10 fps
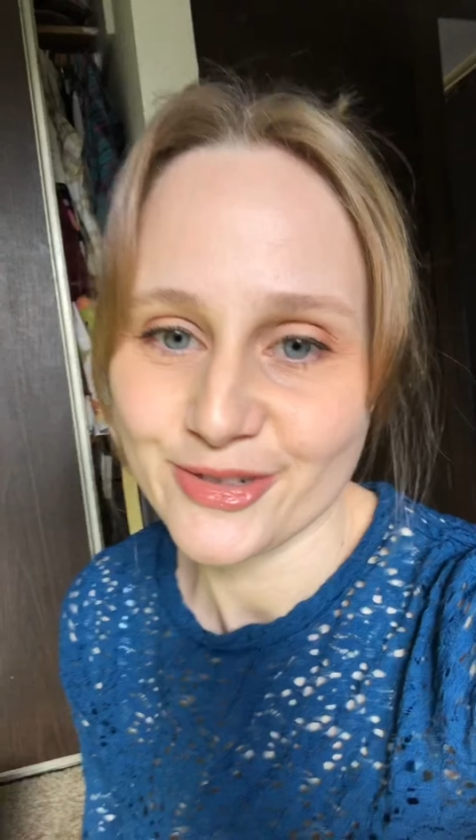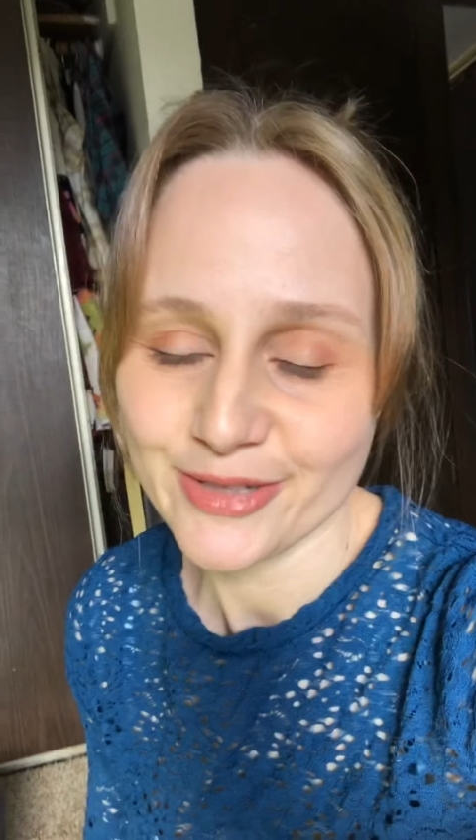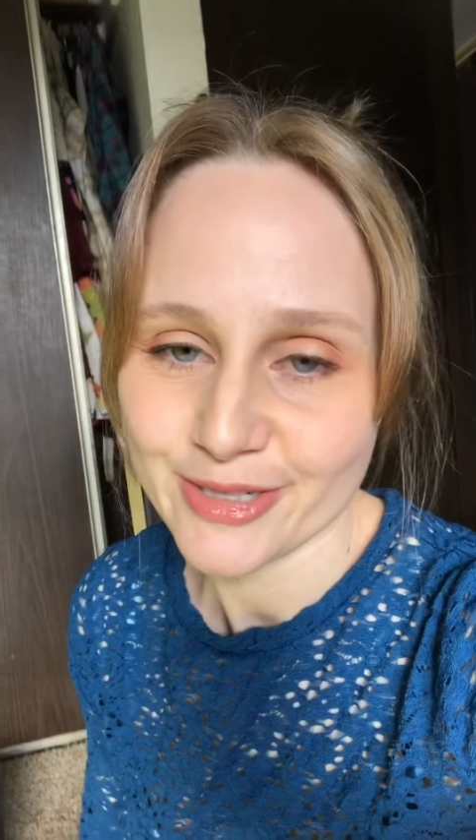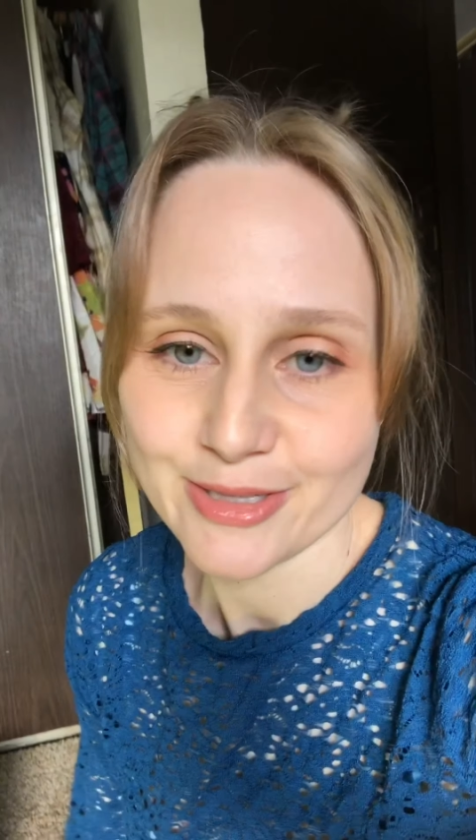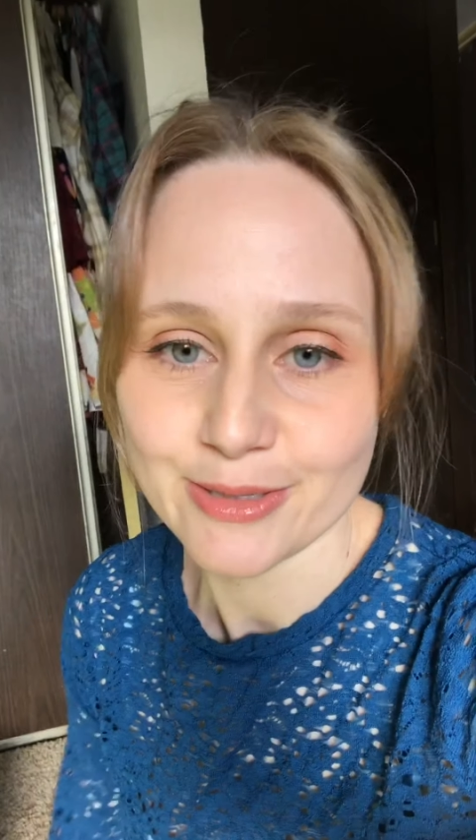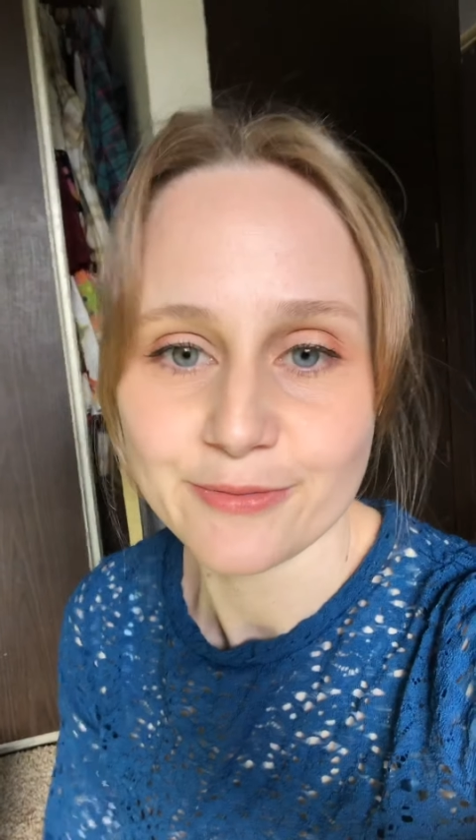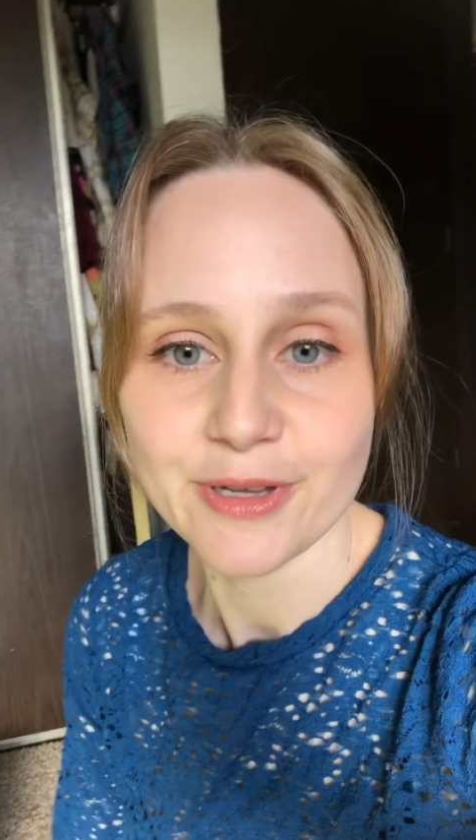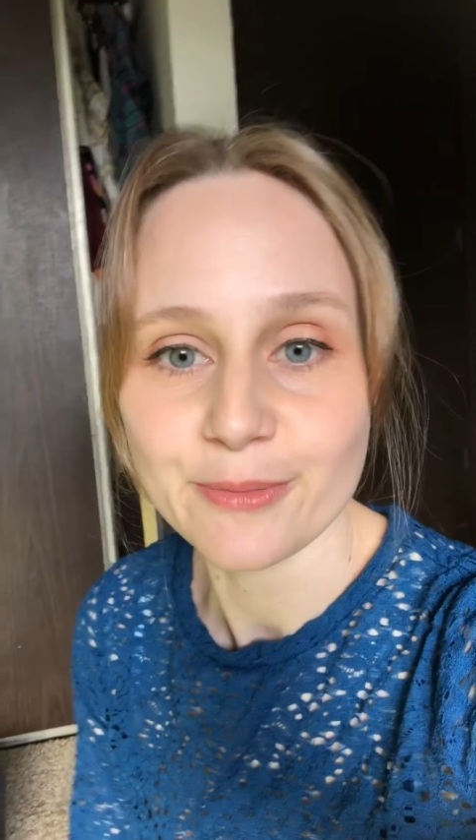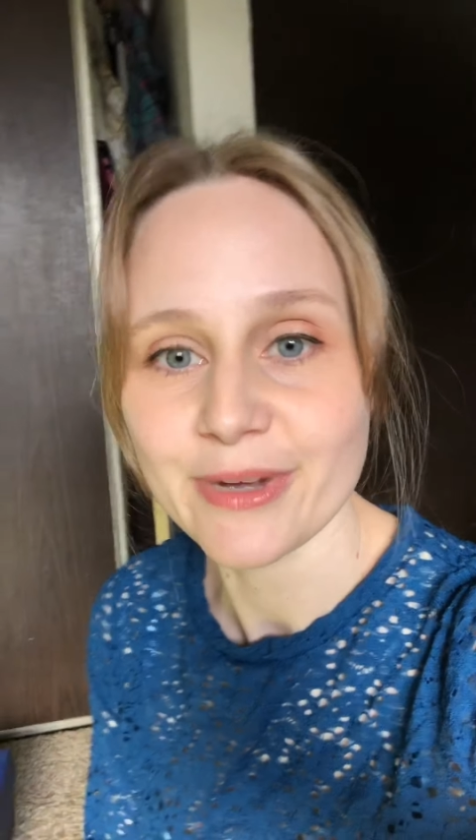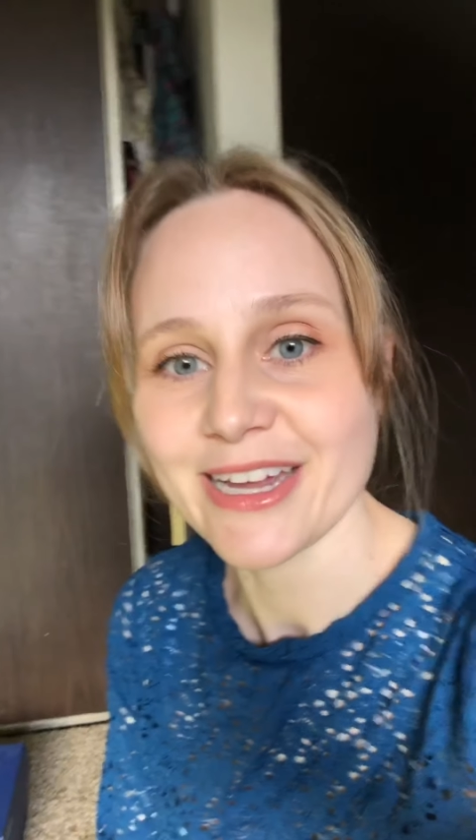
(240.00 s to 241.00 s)
do this the
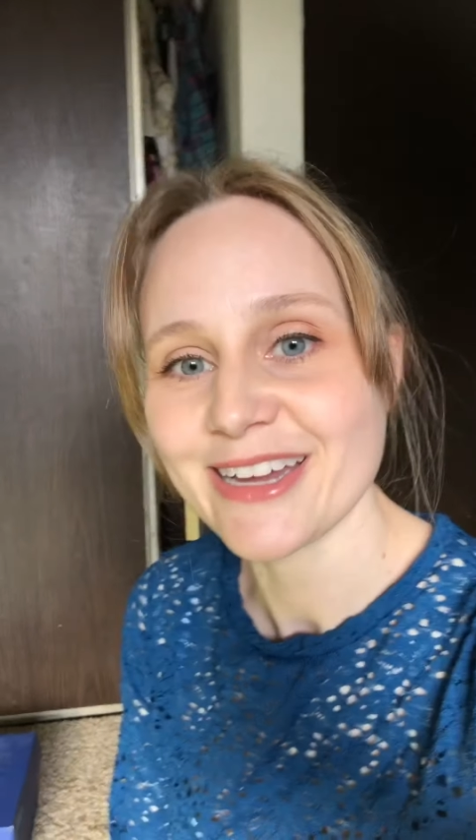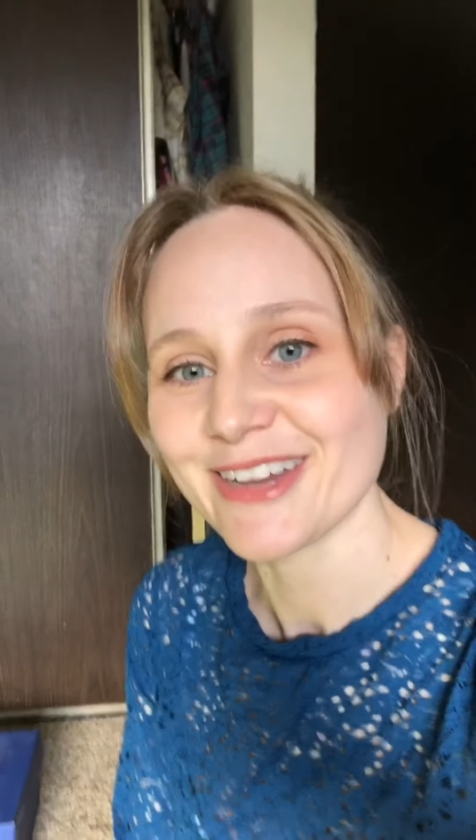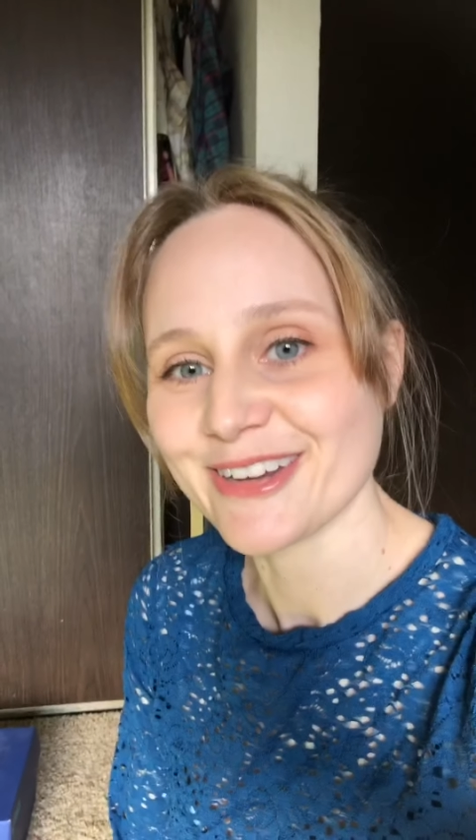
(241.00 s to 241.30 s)
fun way, you